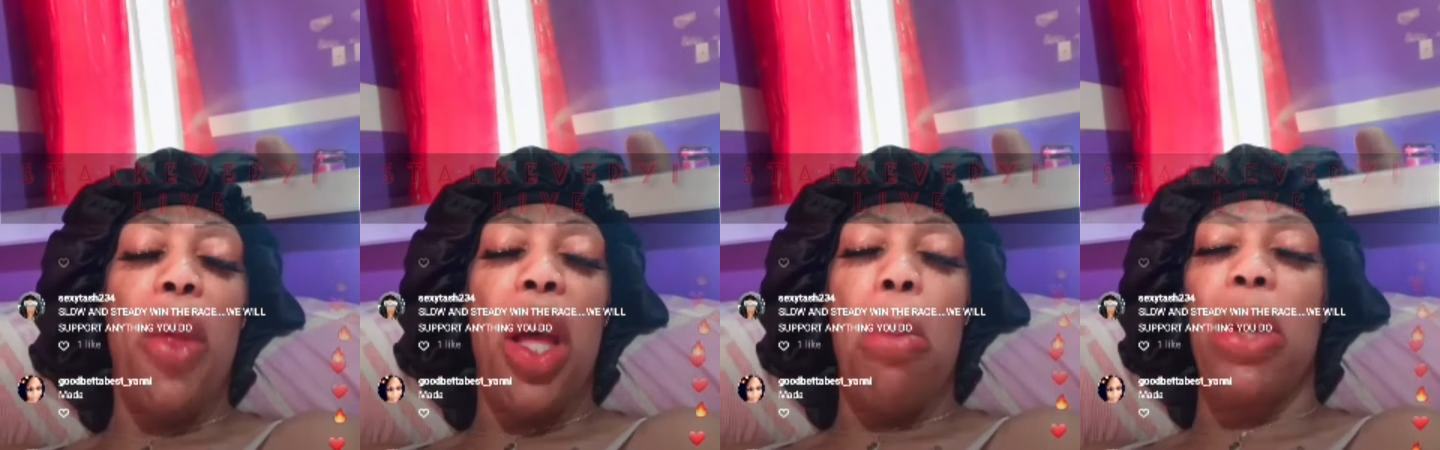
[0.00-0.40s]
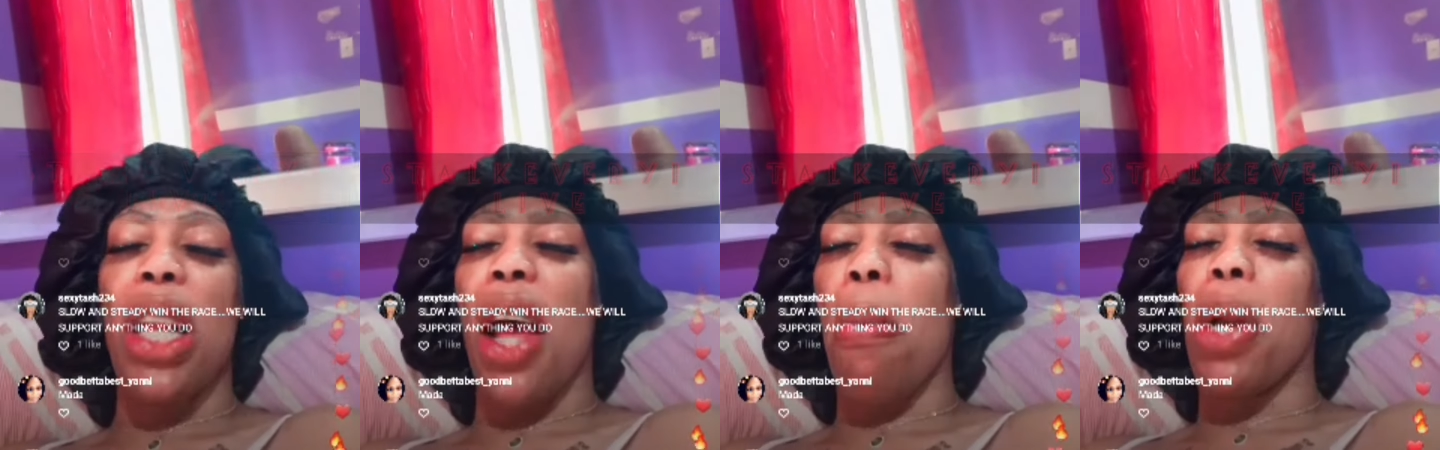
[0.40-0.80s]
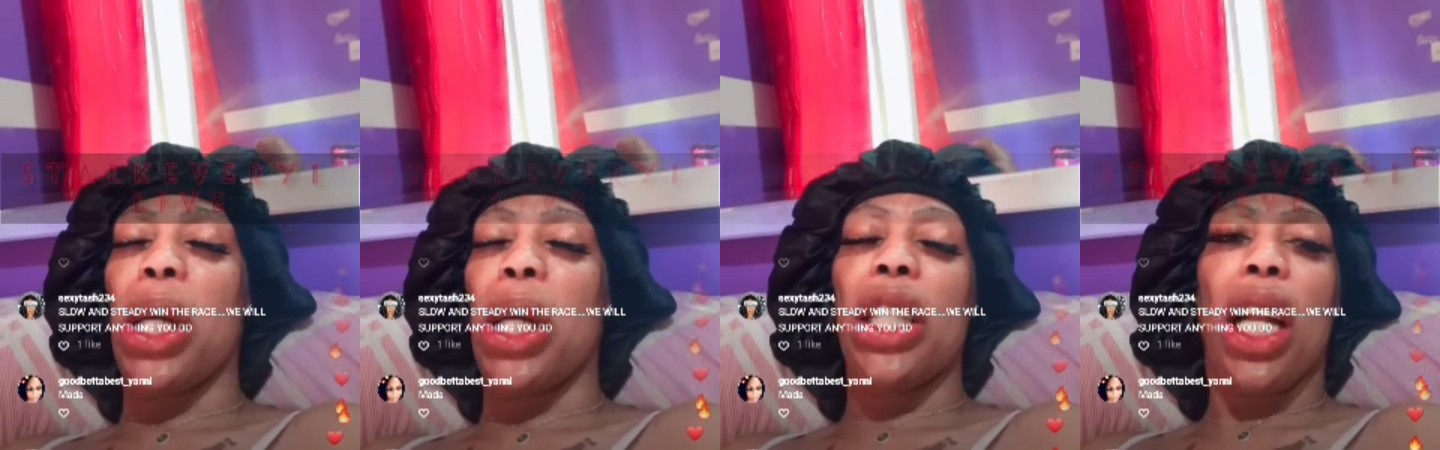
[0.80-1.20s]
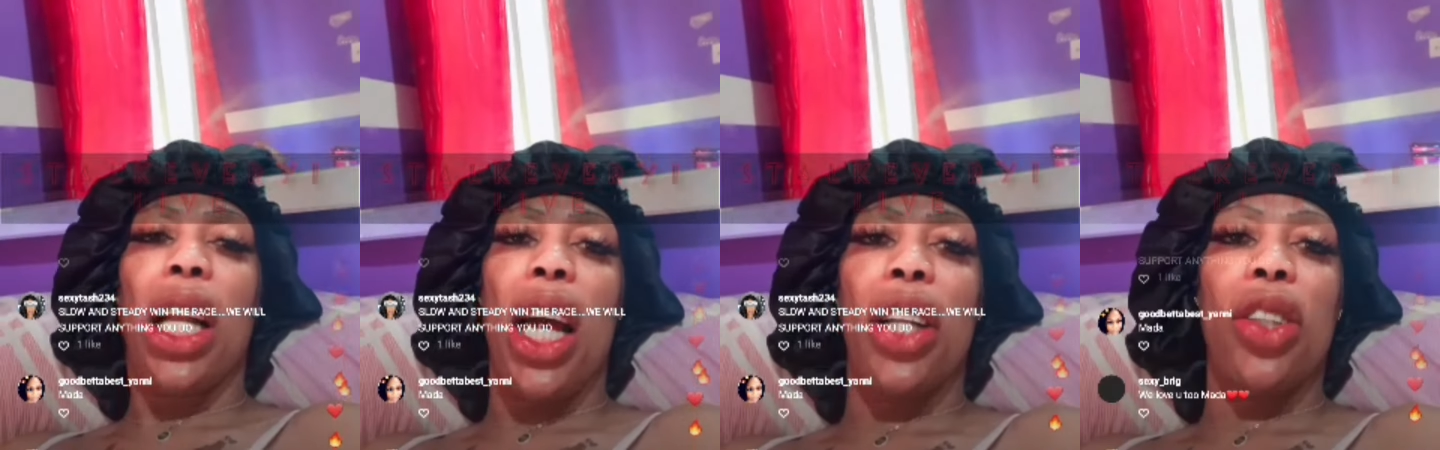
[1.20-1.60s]
My now blood
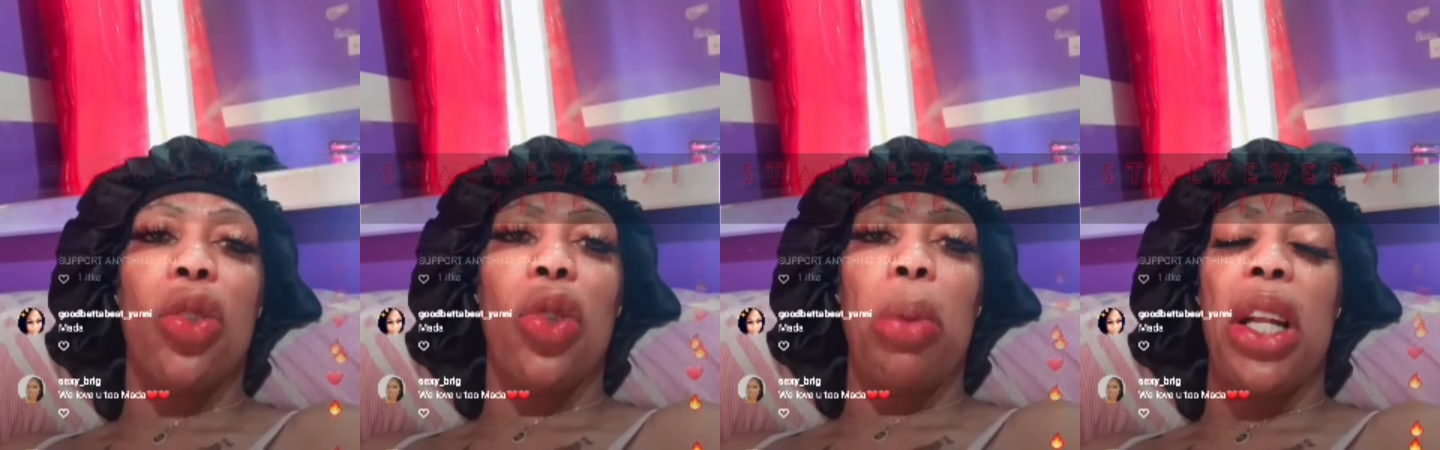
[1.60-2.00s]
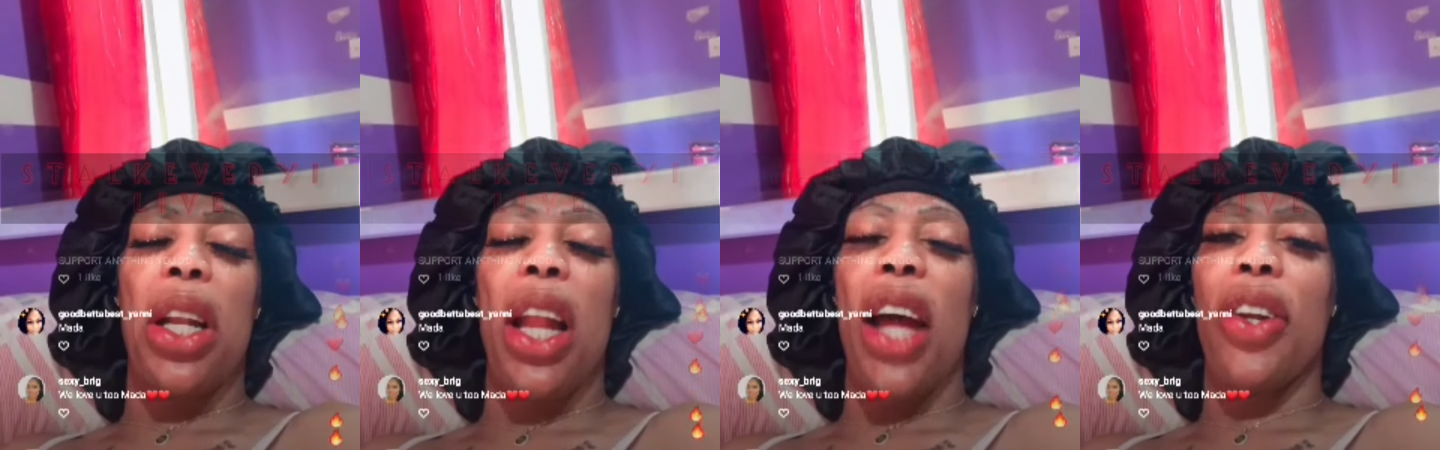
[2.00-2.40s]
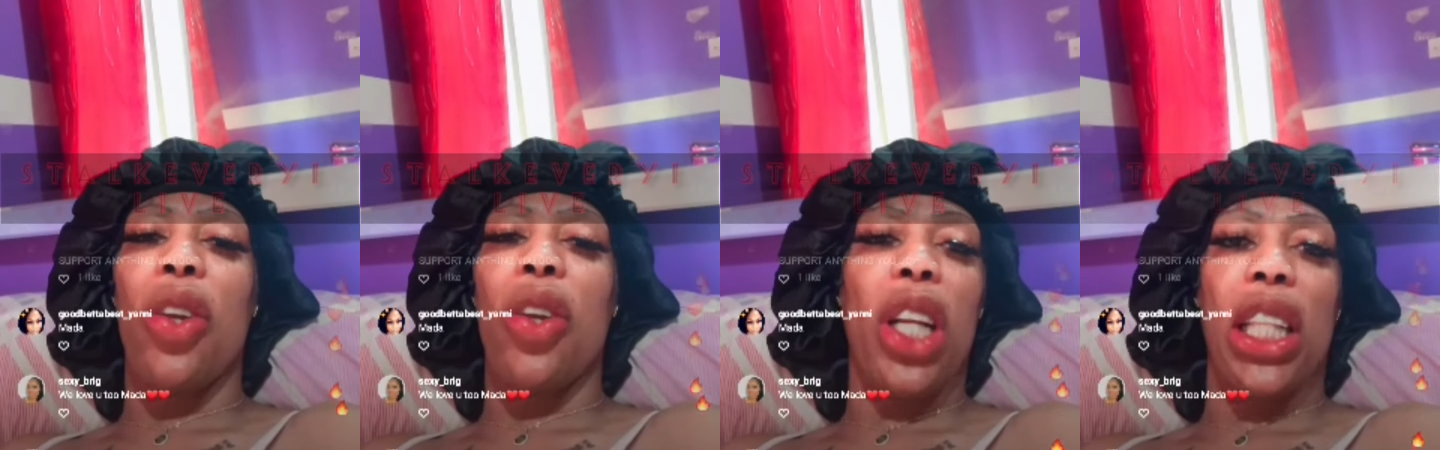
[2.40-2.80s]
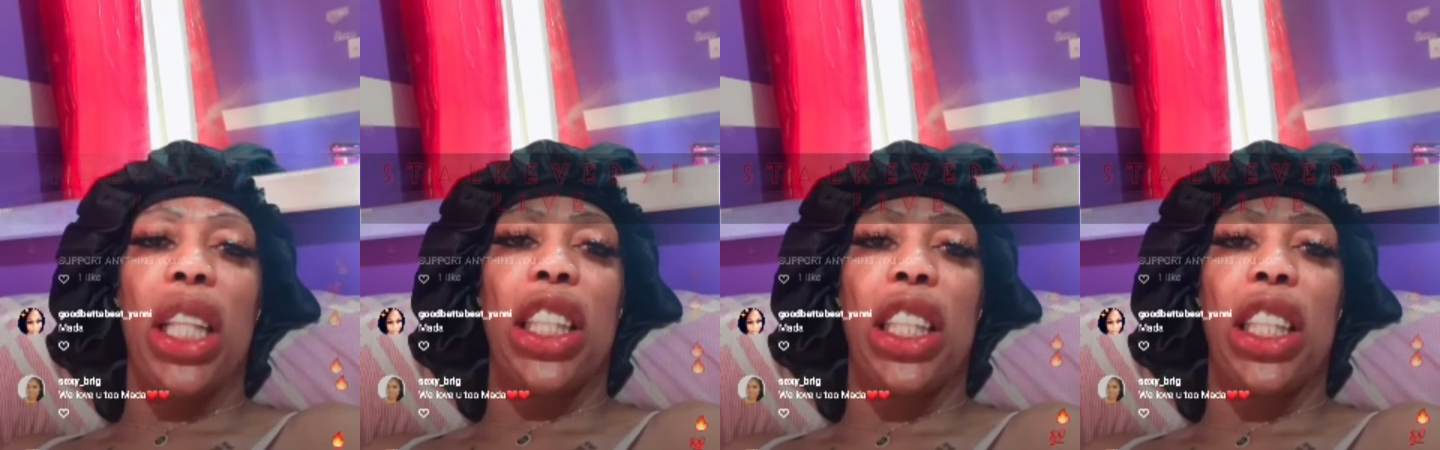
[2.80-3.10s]
clot do it, We're not doing it.